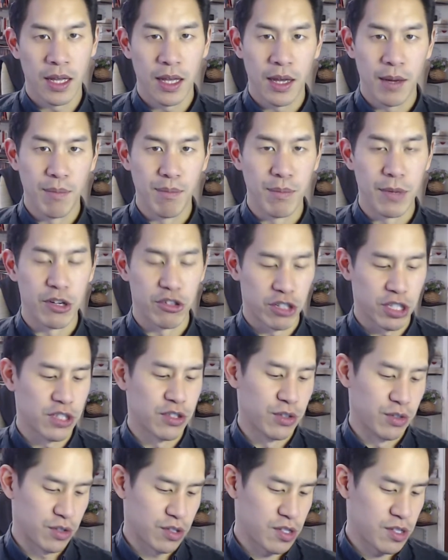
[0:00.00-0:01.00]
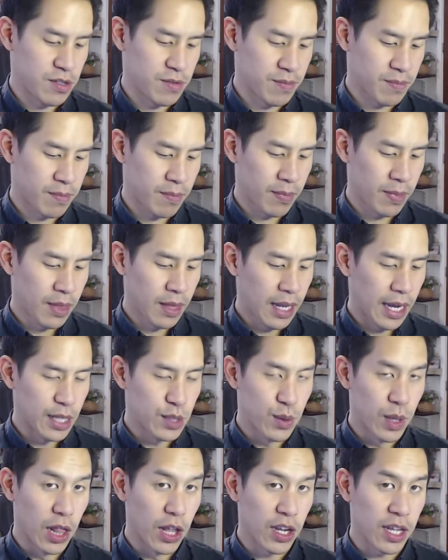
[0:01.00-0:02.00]
Miracles. As we
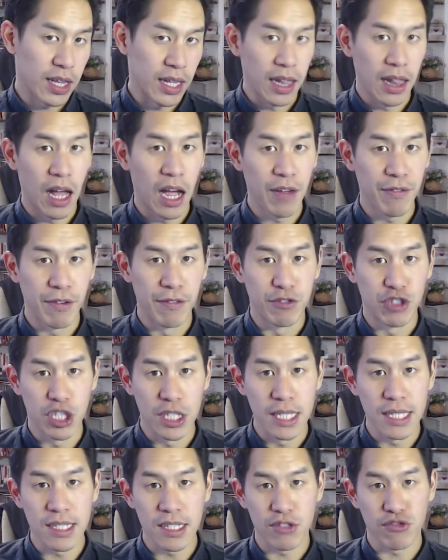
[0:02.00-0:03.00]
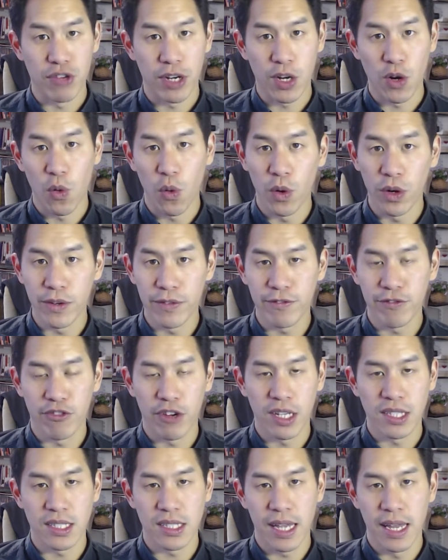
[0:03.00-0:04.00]
look at the life of Jesus recorded for
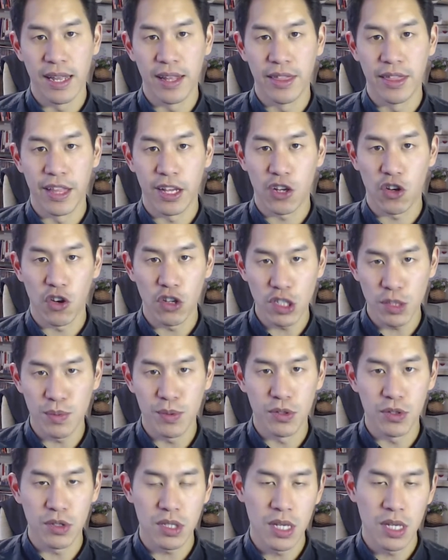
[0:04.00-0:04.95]
us in the Gospels,